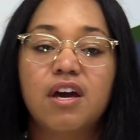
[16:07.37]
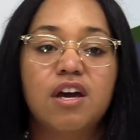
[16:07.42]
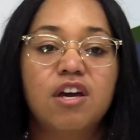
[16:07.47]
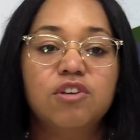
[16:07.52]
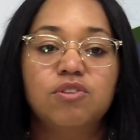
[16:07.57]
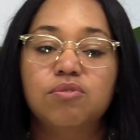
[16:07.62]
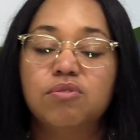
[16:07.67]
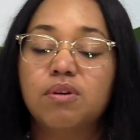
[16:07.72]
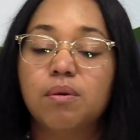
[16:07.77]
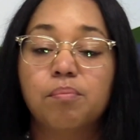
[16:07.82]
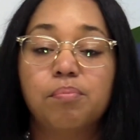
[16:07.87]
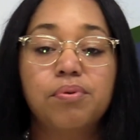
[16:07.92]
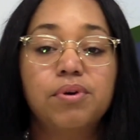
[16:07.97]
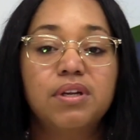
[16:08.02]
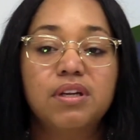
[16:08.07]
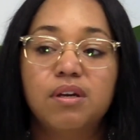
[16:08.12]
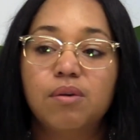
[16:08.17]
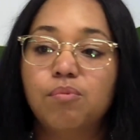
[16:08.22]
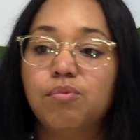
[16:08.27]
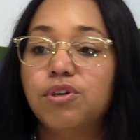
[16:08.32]
You can put
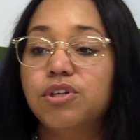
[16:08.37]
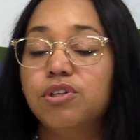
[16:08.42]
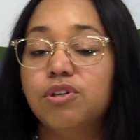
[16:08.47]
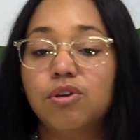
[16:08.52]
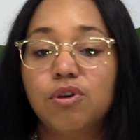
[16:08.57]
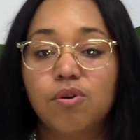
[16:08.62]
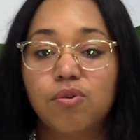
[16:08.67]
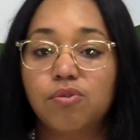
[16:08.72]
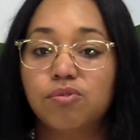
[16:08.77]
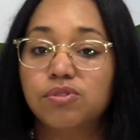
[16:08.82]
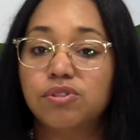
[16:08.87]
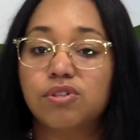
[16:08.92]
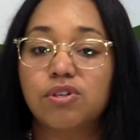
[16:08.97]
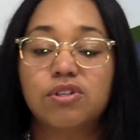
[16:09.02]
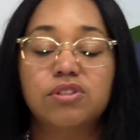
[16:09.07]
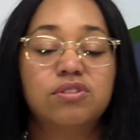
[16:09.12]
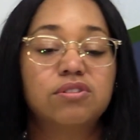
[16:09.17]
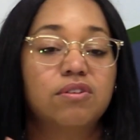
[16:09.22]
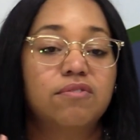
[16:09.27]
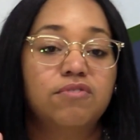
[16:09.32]
in what your goals
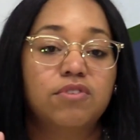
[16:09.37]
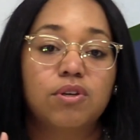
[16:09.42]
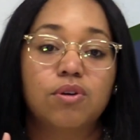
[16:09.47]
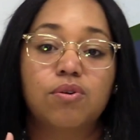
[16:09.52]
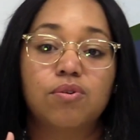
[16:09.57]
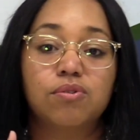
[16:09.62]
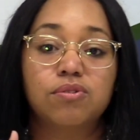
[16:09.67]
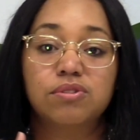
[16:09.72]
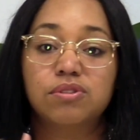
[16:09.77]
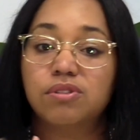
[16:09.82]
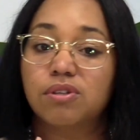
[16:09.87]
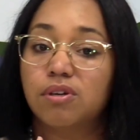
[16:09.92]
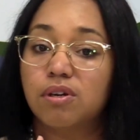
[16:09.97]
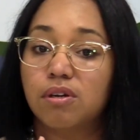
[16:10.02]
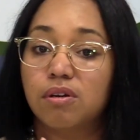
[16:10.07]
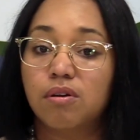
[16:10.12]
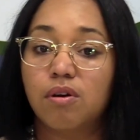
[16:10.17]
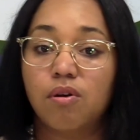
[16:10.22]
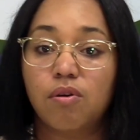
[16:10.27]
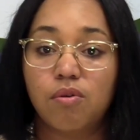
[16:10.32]
are. So if your goals
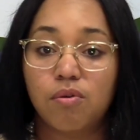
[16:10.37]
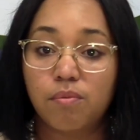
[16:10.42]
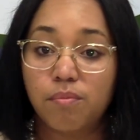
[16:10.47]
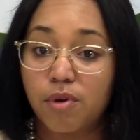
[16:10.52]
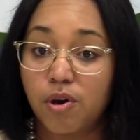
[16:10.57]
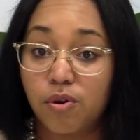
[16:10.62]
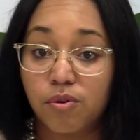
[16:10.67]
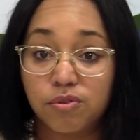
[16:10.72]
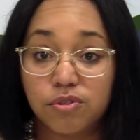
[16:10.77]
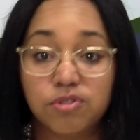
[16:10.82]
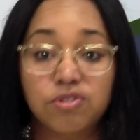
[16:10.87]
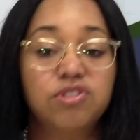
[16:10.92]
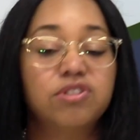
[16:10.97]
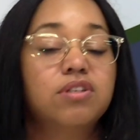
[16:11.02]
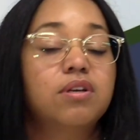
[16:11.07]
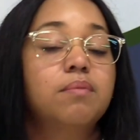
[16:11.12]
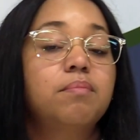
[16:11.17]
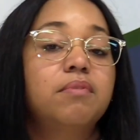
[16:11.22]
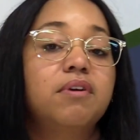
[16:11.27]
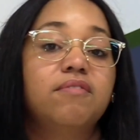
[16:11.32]
are home
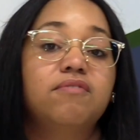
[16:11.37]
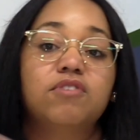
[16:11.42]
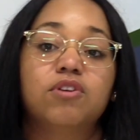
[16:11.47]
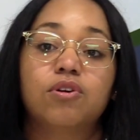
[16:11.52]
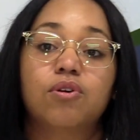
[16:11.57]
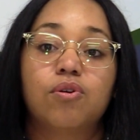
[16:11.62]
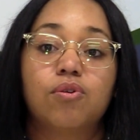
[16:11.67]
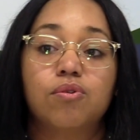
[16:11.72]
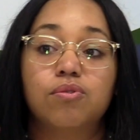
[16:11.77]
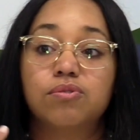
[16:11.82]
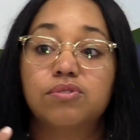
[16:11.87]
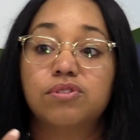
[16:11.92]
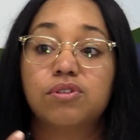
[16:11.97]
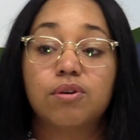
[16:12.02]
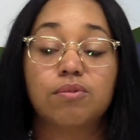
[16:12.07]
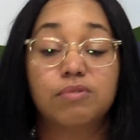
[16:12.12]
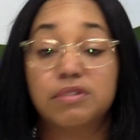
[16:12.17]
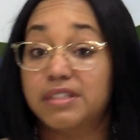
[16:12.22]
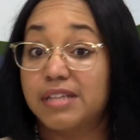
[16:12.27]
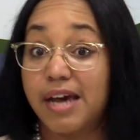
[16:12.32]
ownership, if your goals
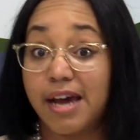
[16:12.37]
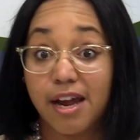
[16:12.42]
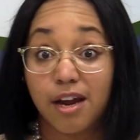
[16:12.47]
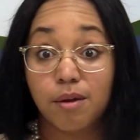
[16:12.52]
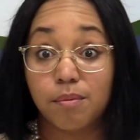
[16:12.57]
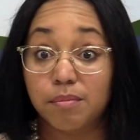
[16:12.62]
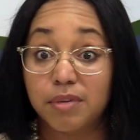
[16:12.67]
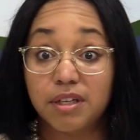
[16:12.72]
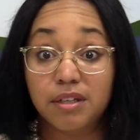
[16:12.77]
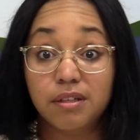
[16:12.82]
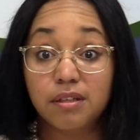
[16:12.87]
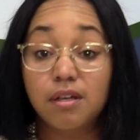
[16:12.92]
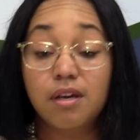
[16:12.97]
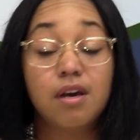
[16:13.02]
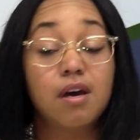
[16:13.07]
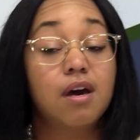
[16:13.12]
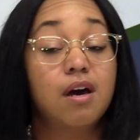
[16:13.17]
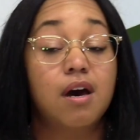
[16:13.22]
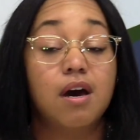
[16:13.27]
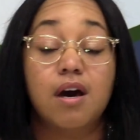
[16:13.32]
are retirement,
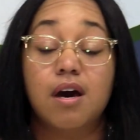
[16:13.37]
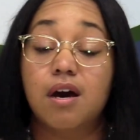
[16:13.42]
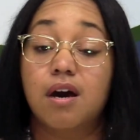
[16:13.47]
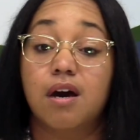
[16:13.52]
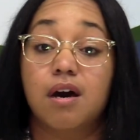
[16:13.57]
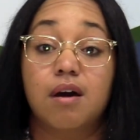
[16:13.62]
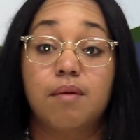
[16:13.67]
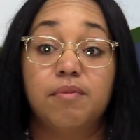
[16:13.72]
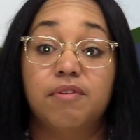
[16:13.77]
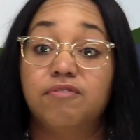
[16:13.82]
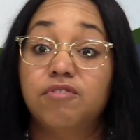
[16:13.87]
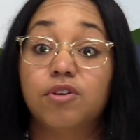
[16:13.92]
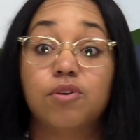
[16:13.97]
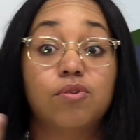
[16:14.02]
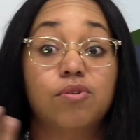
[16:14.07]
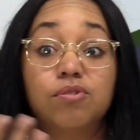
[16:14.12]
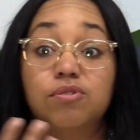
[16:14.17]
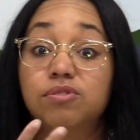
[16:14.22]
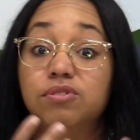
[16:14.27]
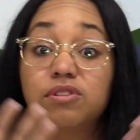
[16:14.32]
if your
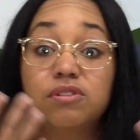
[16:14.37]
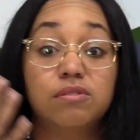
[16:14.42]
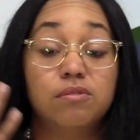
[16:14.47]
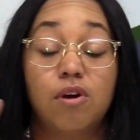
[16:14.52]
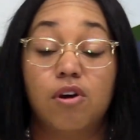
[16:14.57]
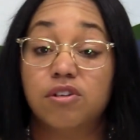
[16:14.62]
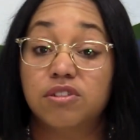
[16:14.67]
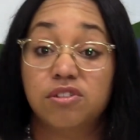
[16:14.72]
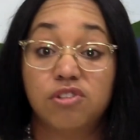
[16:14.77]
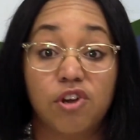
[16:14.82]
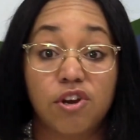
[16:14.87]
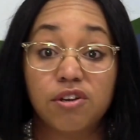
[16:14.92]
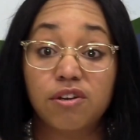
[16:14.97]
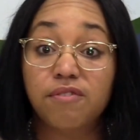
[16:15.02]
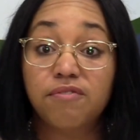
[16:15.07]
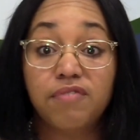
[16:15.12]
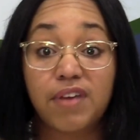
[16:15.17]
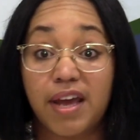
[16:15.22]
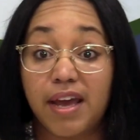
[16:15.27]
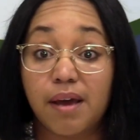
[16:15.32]
goals are starting a
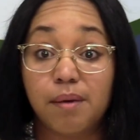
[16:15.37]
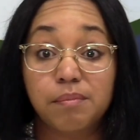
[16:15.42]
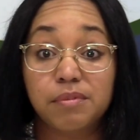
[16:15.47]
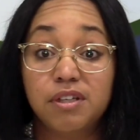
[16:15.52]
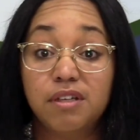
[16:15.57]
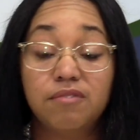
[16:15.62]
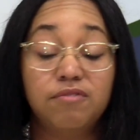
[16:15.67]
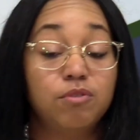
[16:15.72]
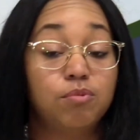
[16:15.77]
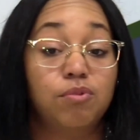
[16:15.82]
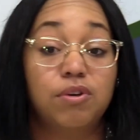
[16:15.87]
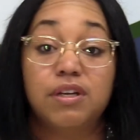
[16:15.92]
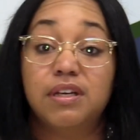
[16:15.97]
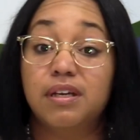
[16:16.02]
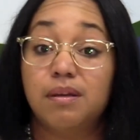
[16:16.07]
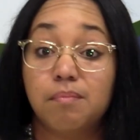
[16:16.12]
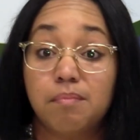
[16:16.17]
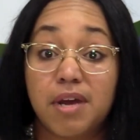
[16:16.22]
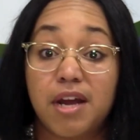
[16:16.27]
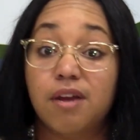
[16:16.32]
family, if you want to
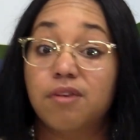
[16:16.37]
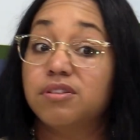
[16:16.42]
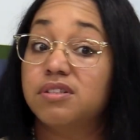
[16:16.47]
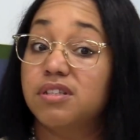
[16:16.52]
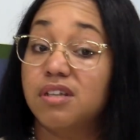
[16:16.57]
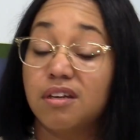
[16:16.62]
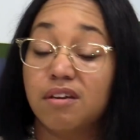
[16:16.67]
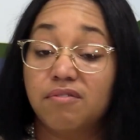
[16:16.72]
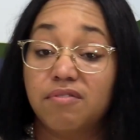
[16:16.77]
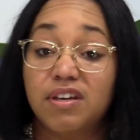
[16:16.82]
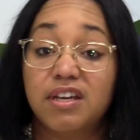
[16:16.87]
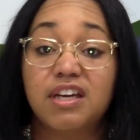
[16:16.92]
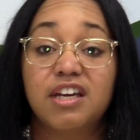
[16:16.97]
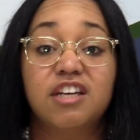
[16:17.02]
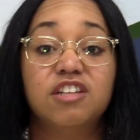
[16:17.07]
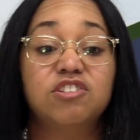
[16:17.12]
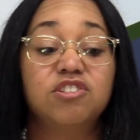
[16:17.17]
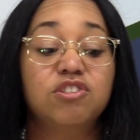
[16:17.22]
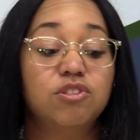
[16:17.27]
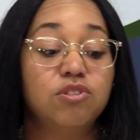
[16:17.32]
get married, take a
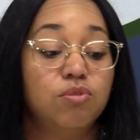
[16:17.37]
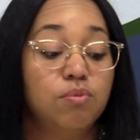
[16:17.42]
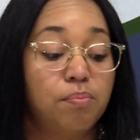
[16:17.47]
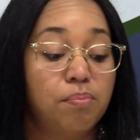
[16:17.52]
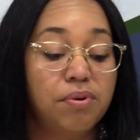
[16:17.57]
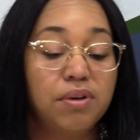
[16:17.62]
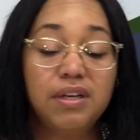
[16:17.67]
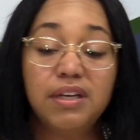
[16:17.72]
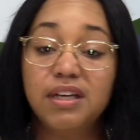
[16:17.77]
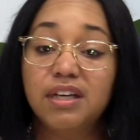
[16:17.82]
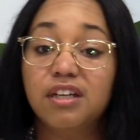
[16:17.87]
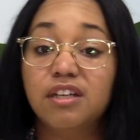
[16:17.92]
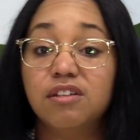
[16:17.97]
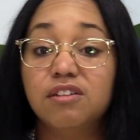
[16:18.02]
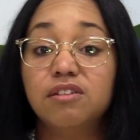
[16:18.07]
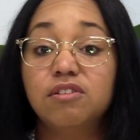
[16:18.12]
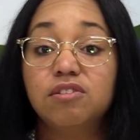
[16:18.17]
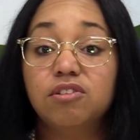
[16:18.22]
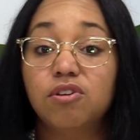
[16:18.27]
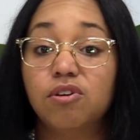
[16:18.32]
vacation, you put
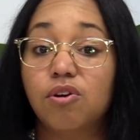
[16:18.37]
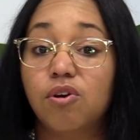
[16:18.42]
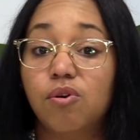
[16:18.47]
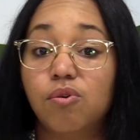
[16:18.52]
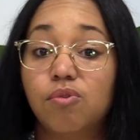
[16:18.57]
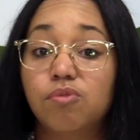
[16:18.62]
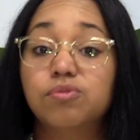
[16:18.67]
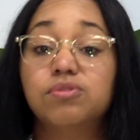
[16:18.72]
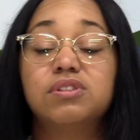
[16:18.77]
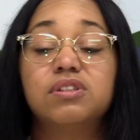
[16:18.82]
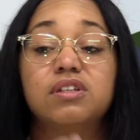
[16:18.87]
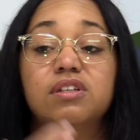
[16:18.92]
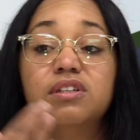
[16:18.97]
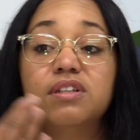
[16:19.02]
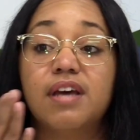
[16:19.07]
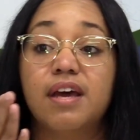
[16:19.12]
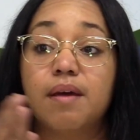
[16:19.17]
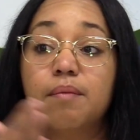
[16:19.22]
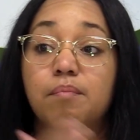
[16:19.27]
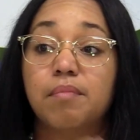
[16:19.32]
in your goals in
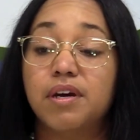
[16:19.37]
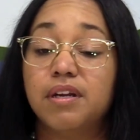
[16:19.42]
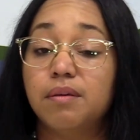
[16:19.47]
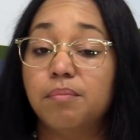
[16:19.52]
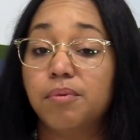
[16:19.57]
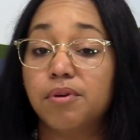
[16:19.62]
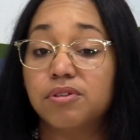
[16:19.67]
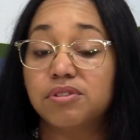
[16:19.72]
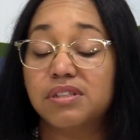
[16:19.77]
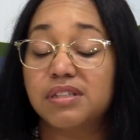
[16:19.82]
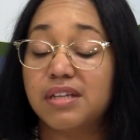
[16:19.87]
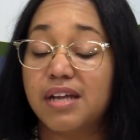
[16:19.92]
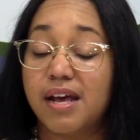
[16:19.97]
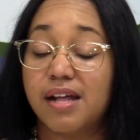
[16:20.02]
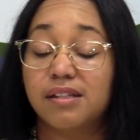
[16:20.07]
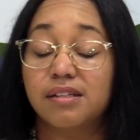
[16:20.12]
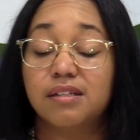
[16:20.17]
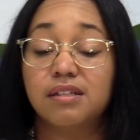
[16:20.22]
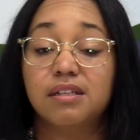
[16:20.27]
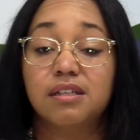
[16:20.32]
that money
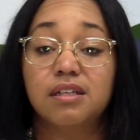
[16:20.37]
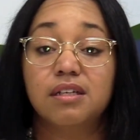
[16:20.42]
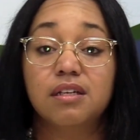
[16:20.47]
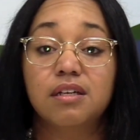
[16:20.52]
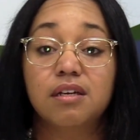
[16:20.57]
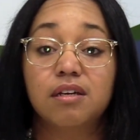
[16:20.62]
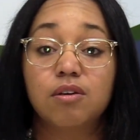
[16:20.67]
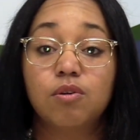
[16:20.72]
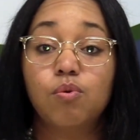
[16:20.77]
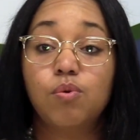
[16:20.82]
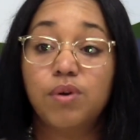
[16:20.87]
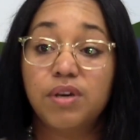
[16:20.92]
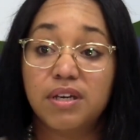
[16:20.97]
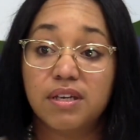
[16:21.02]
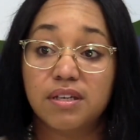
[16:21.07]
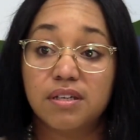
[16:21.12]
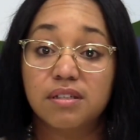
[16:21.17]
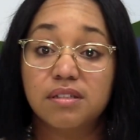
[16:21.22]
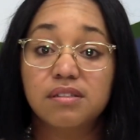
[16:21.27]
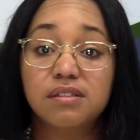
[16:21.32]
personality
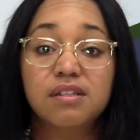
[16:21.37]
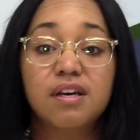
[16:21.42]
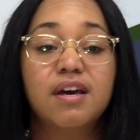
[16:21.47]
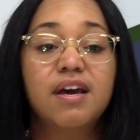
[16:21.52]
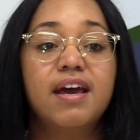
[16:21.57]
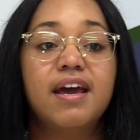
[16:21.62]
quiz,